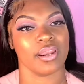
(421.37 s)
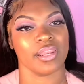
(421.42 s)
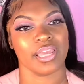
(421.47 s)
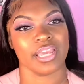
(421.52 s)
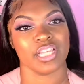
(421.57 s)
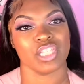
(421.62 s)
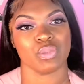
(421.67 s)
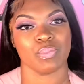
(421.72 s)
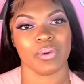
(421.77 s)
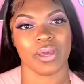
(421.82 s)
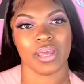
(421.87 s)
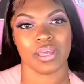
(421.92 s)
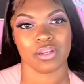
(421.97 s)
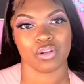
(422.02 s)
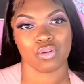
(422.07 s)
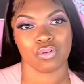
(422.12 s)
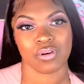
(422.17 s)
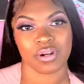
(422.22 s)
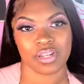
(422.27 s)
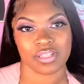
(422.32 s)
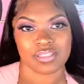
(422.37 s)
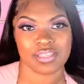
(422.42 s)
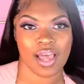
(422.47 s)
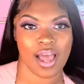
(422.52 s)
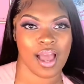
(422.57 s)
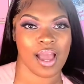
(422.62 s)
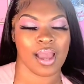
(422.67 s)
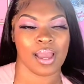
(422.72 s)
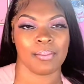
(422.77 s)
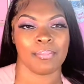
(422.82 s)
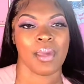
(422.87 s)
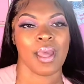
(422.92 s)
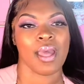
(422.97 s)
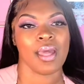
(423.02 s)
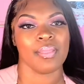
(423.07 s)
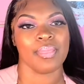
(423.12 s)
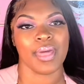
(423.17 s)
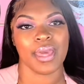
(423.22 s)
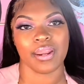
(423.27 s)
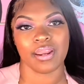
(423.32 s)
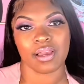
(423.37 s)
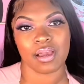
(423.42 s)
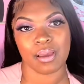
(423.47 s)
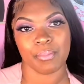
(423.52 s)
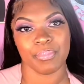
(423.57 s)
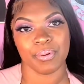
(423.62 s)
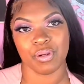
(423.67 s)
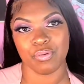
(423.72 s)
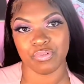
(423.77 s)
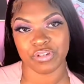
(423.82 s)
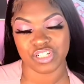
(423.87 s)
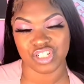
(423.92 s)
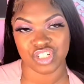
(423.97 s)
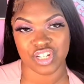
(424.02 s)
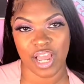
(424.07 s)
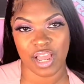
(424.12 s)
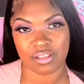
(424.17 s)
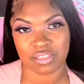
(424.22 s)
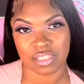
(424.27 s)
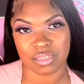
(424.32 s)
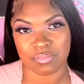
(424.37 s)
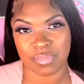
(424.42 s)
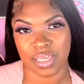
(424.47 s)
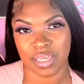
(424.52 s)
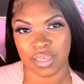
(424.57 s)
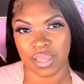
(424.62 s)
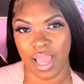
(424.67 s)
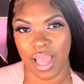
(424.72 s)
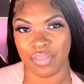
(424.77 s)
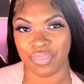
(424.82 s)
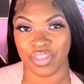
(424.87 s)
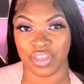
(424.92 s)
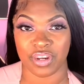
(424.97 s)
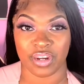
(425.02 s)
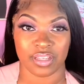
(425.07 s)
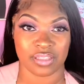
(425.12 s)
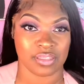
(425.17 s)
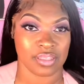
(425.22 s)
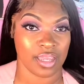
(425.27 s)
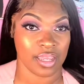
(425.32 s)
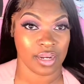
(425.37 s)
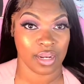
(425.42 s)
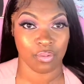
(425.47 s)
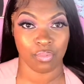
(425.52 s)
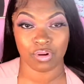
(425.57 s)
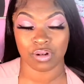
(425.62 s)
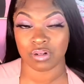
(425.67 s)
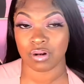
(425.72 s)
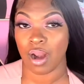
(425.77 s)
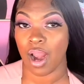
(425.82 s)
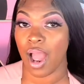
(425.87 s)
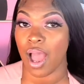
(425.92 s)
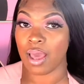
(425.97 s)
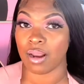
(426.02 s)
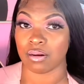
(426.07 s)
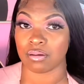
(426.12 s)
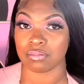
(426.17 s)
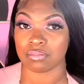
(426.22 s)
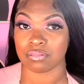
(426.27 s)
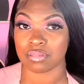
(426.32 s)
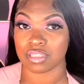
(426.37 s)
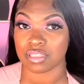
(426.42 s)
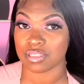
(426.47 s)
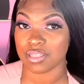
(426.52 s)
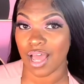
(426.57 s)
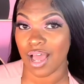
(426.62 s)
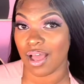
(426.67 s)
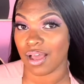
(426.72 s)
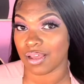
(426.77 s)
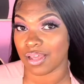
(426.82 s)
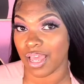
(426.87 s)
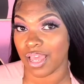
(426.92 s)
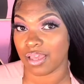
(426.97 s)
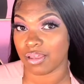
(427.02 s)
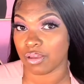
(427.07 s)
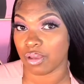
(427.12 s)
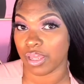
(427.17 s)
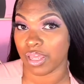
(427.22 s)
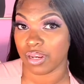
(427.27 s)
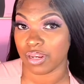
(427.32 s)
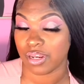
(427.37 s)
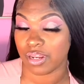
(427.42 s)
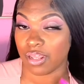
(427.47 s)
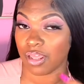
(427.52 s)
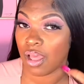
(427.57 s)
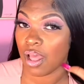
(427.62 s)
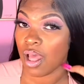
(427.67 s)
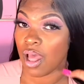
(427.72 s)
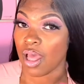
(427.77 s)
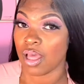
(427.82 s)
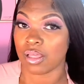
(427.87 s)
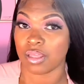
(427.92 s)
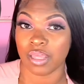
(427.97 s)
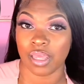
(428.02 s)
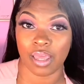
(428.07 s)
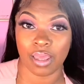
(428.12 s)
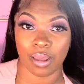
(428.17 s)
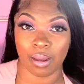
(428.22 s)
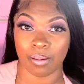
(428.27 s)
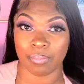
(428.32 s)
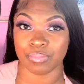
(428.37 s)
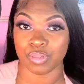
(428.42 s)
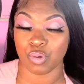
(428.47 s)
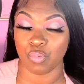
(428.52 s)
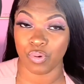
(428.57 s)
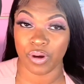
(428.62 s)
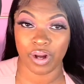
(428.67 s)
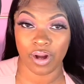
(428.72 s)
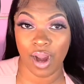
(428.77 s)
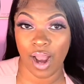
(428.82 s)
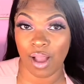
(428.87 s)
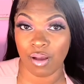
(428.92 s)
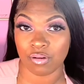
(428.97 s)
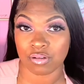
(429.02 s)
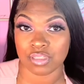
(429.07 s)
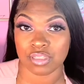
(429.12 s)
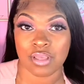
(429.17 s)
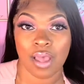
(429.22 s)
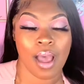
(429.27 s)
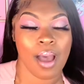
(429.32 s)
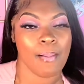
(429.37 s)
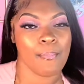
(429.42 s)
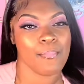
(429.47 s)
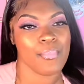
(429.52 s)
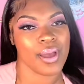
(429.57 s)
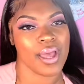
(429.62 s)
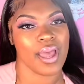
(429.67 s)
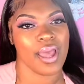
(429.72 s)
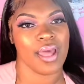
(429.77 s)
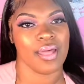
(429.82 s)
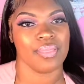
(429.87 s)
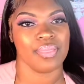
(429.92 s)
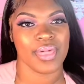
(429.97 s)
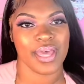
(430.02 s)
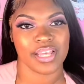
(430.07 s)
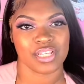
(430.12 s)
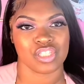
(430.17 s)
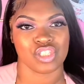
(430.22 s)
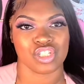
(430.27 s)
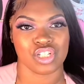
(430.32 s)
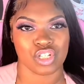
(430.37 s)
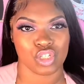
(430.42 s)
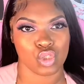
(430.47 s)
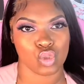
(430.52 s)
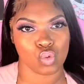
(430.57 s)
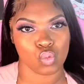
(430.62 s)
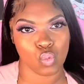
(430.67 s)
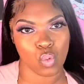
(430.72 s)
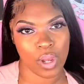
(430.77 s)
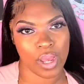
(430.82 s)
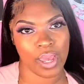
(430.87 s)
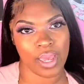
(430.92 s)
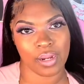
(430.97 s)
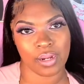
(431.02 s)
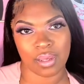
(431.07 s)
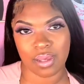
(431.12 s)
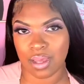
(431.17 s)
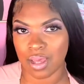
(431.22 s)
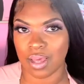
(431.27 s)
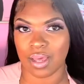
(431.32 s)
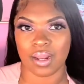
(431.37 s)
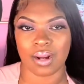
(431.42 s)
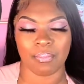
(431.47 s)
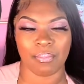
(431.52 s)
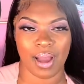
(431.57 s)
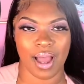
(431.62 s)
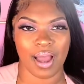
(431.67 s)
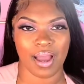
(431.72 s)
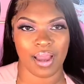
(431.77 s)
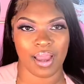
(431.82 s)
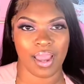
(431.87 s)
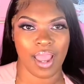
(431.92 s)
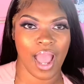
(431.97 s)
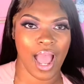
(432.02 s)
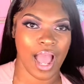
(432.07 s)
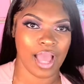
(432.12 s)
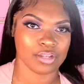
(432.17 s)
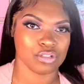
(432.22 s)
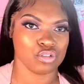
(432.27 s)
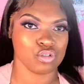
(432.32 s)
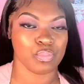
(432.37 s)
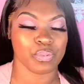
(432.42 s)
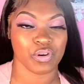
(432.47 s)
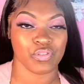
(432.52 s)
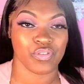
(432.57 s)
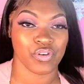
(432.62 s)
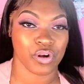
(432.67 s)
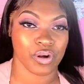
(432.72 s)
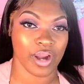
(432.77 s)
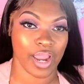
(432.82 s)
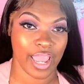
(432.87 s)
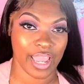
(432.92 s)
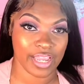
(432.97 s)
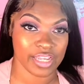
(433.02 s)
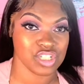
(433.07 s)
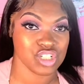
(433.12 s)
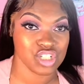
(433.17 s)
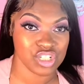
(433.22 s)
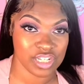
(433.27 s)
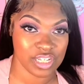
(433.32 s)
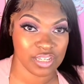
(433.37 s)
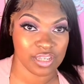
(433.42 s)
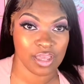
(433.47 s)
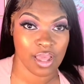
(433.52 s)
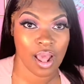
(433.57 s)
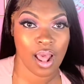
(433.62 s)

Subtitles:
lace, but during the time that the company reached out to me, I think they said they were out of stock in the warehouse. But that's just one con of mine. I do prefer HD